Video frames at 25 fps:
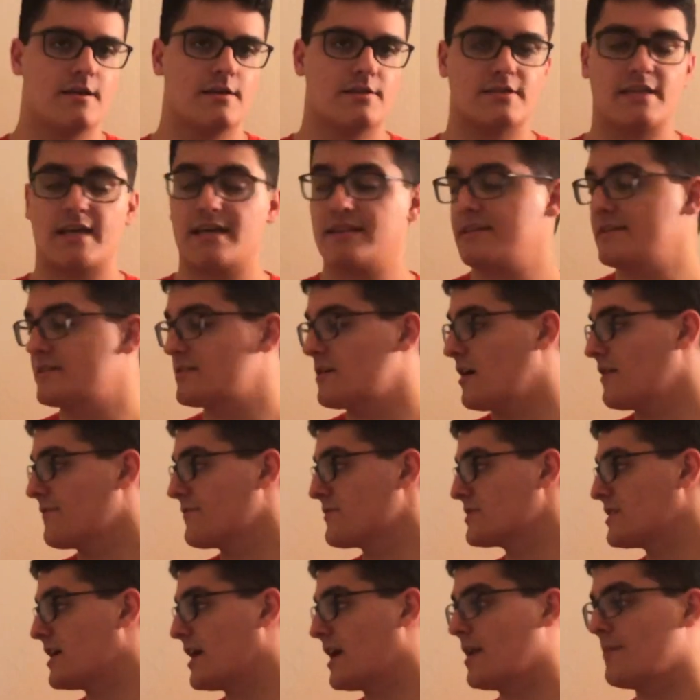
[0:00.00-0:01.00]
So yeah, these
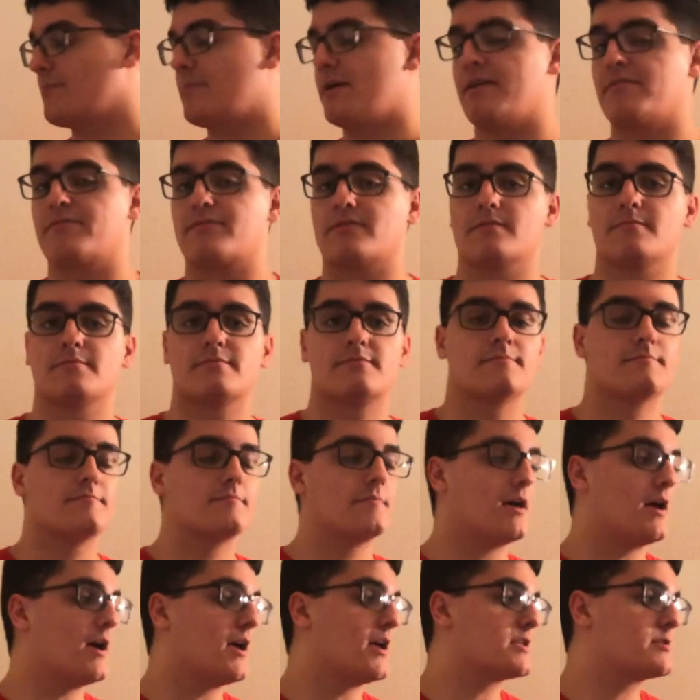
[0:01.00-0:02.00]
offers kind of
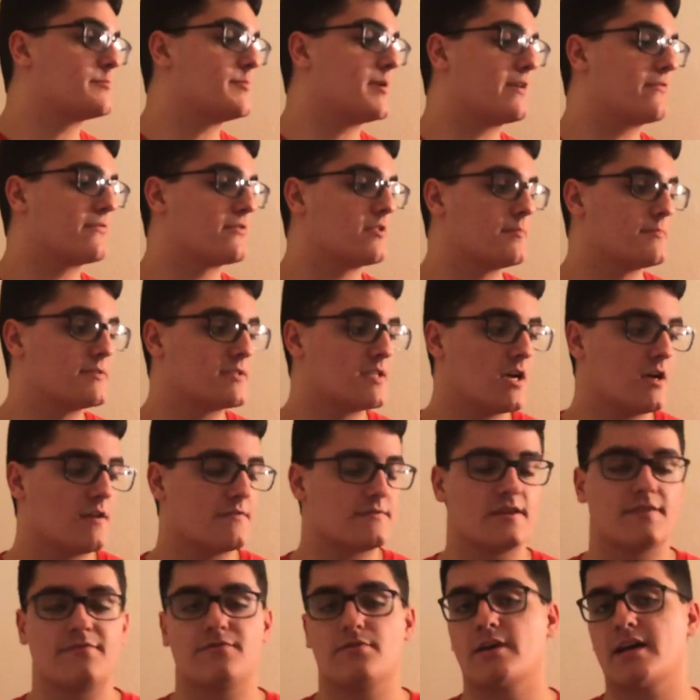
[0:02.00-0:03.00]
speak for
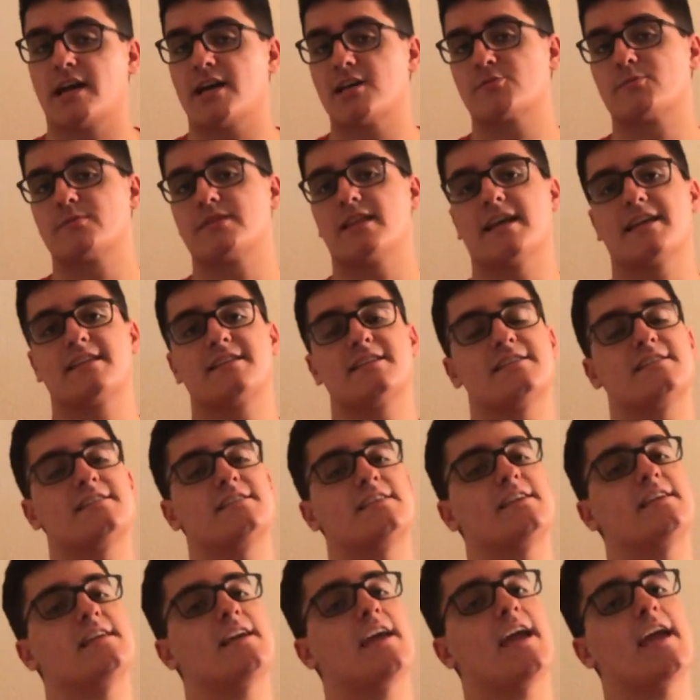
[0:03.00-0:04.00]
themselves. If you guys would like to
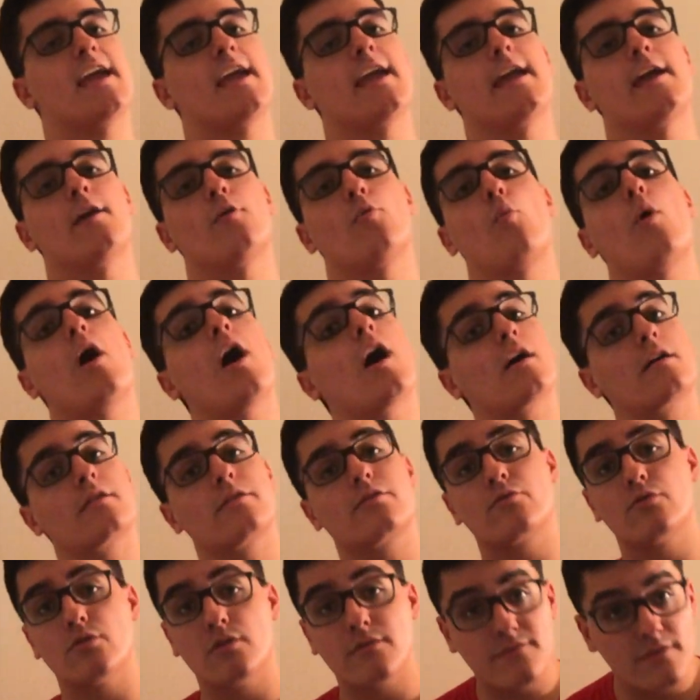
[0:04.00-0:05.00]
see a
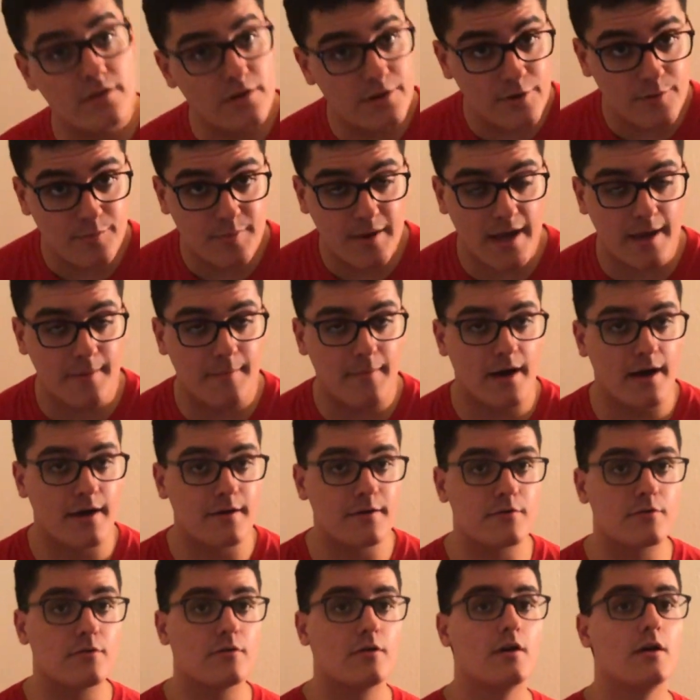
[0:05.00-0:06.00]
walkthrough of the new pay
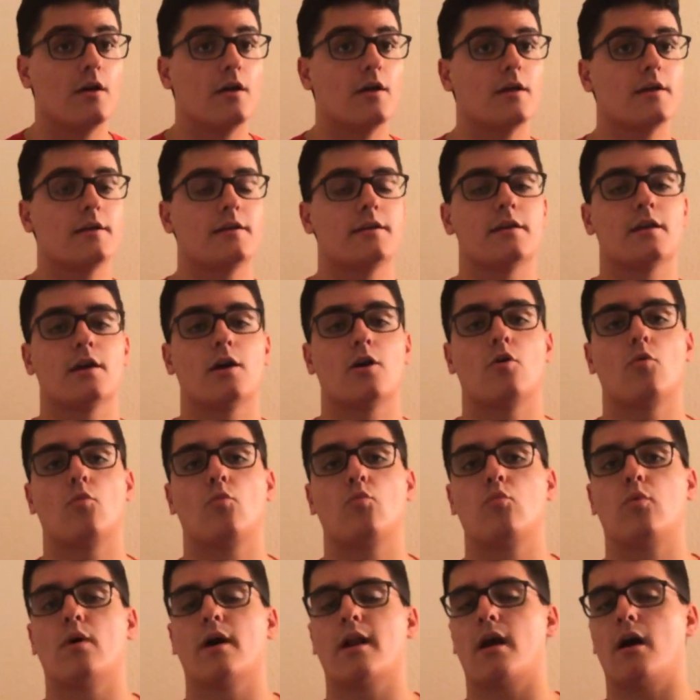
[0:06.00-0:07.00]
model,
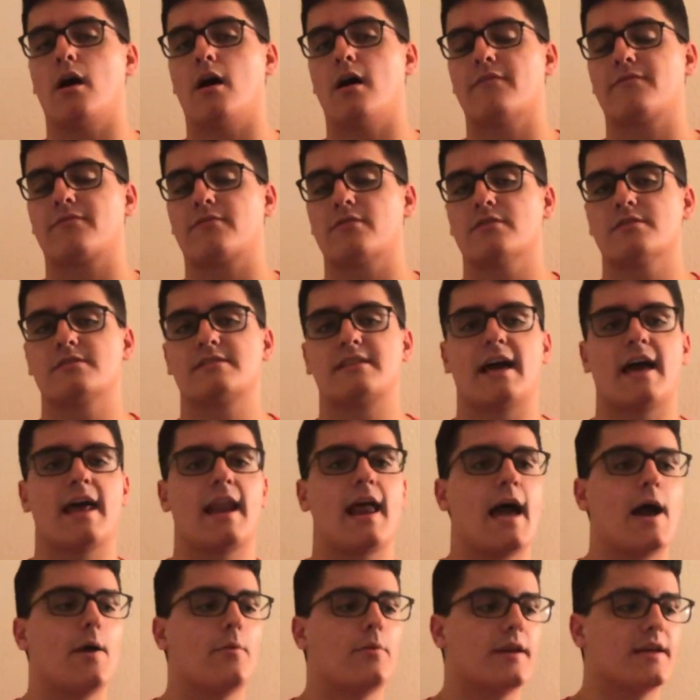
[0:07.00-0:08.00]
what offers
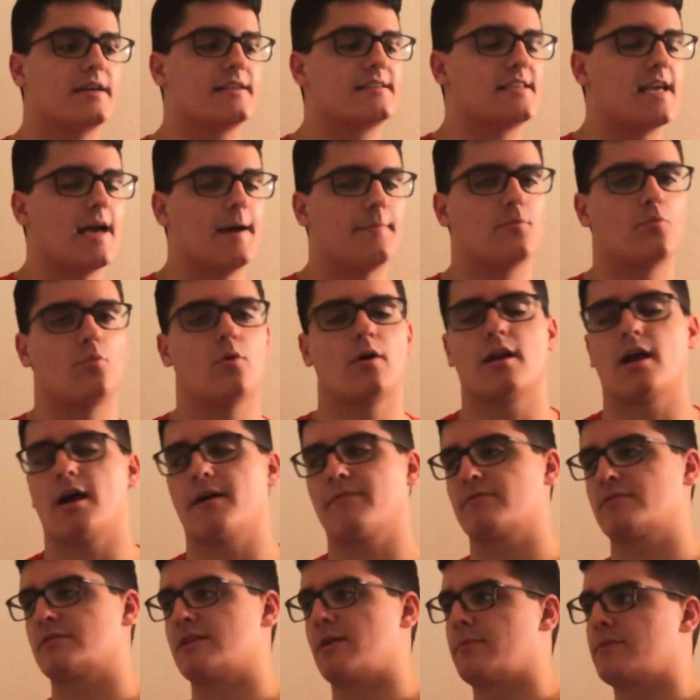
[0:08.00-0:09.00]
that I would accept, what
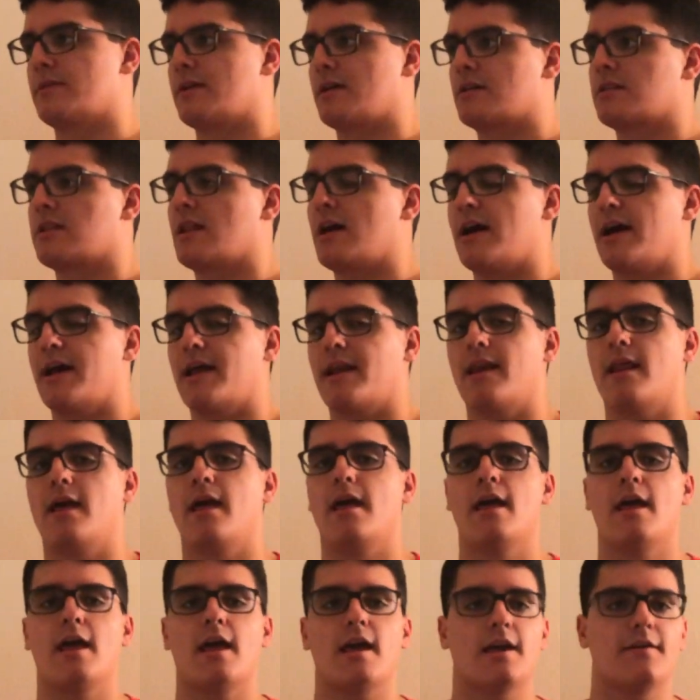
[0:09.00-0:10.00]
offers I would decline.
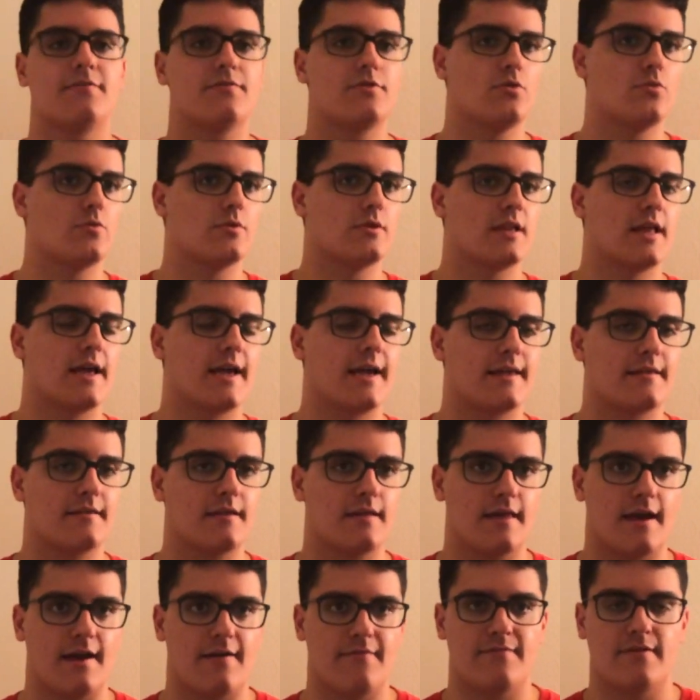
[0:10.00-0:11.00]
If you would like
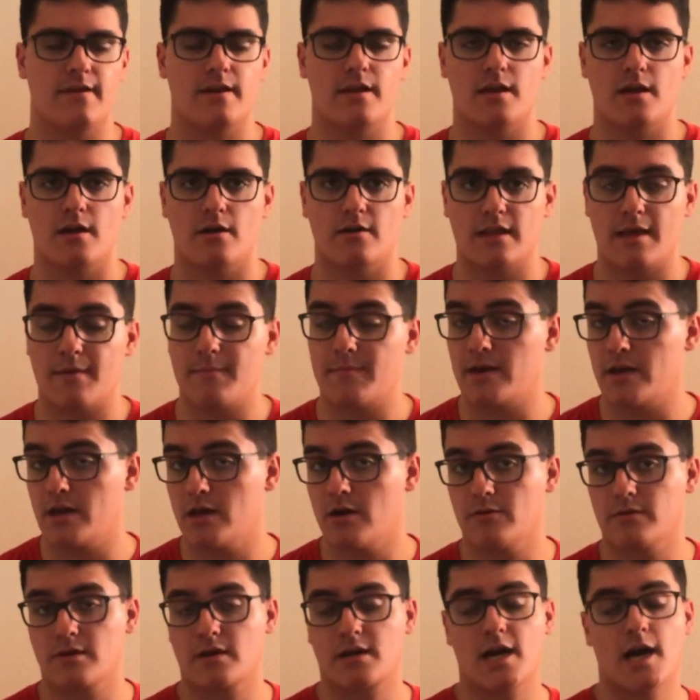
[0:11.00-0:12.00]
that video, let me
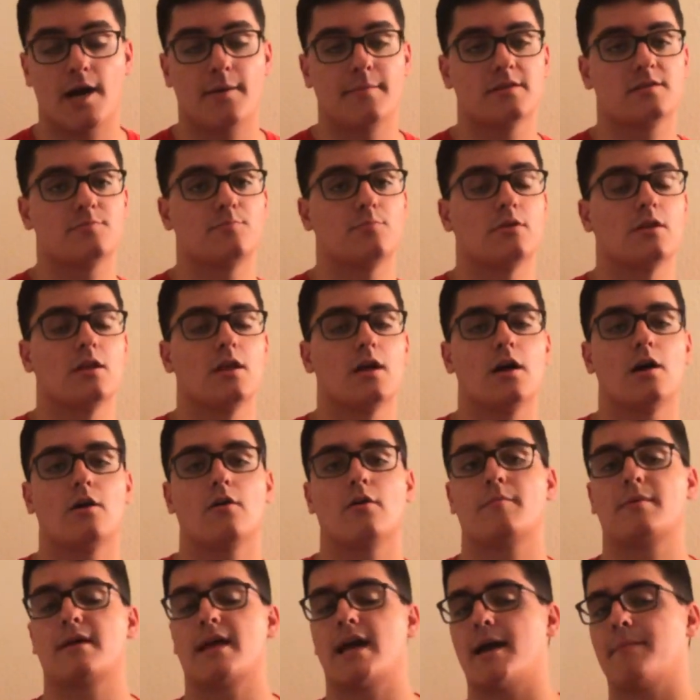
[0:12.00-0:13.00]
know in the comments below.
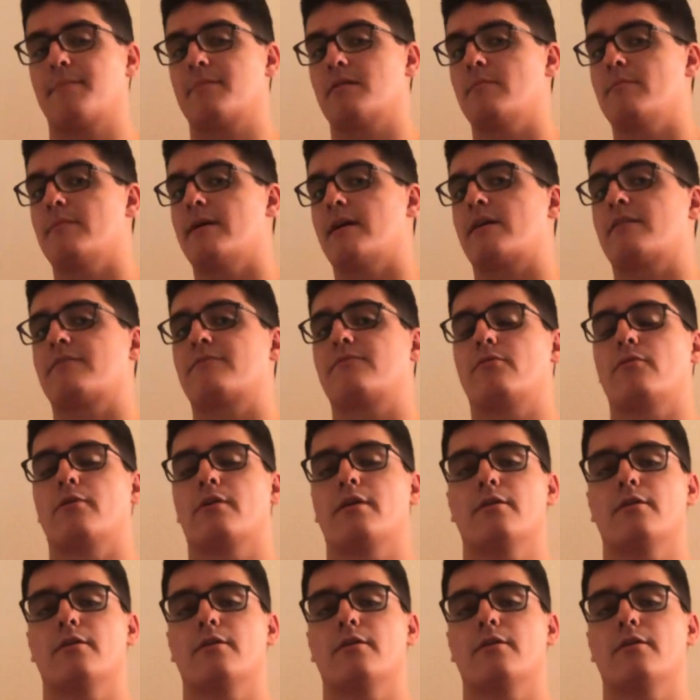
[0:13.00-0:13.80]
I'll be happy to make it for